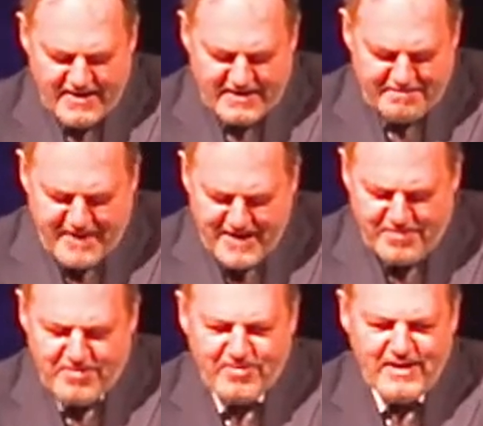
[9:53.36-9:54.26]
that the
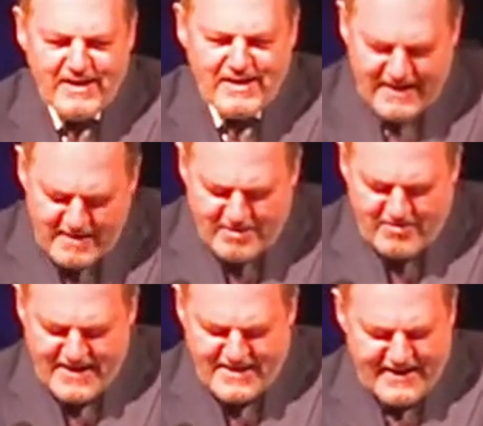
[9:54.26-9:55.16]
people
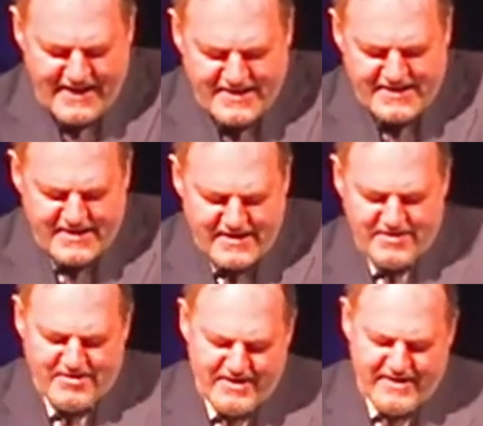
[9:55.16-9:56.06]
immigrating into this
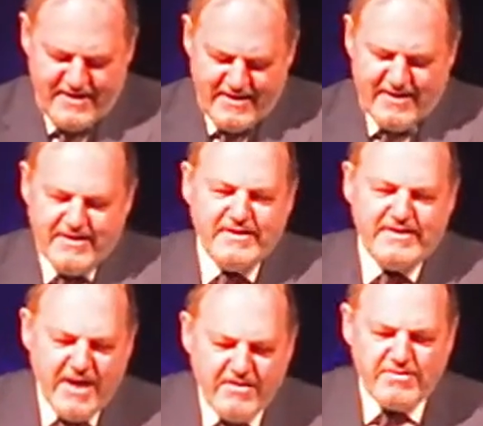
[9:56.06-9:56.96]
country
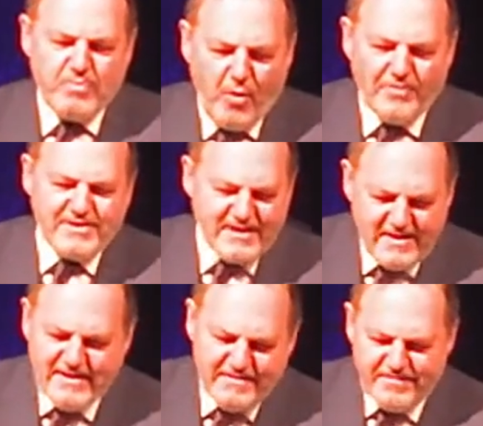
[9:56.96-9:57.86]
don't want to
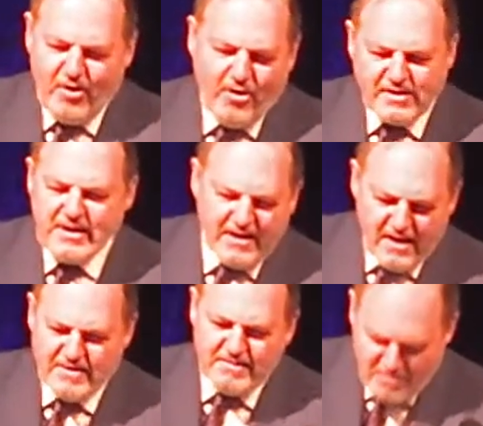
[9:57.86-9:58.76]
live on
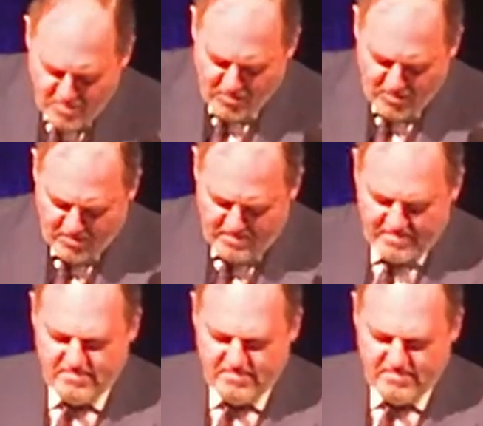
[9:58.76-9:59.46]
Culloden Moor.